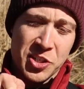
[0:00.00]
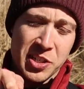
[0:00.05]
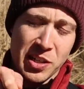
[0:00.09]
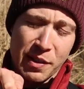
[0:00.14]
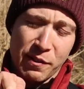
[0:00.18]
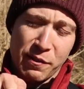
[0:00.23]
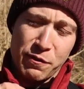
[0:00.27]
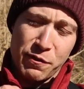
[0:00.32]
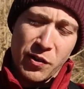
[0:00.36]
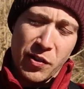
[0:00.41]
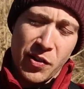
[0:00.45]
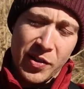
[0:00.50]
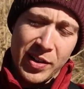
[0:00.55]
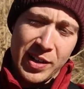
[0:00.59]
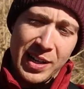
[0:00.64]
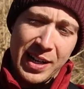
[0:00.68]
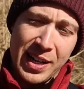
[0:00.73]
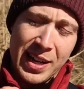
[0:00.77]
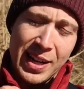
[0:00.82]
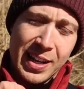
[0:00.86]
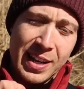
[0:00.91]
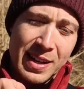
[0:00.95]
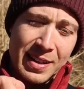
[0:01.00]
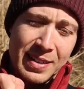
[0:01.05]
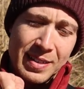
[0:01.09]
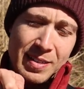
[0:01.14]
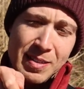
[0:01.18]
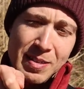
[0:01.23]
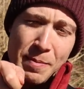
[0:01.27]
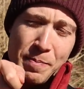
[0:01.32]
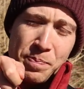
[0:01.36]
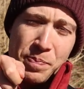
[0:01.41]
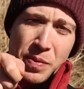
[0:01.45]
until I finally
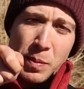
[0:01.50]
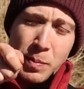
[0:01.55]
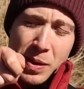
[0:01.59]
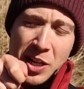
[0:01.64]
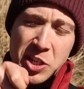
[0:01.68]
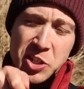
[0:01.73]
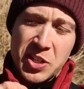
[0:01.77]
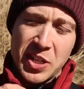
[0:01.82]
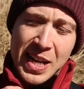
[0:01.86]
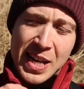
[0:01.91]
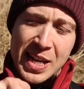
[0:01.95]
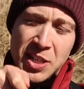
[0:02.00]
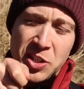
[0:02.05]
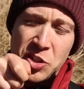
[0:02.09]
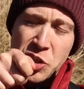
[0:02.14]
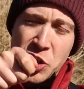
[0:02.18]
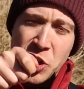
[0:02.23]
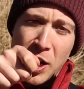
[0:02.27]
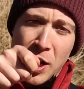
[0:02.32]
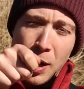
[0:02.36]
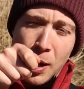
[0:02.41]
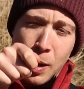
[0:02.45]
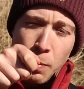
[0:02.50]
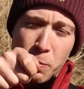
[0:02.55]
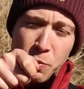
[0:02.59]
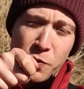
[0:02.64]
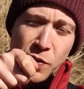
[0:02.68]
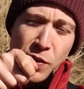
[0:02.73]
managed to inch it up.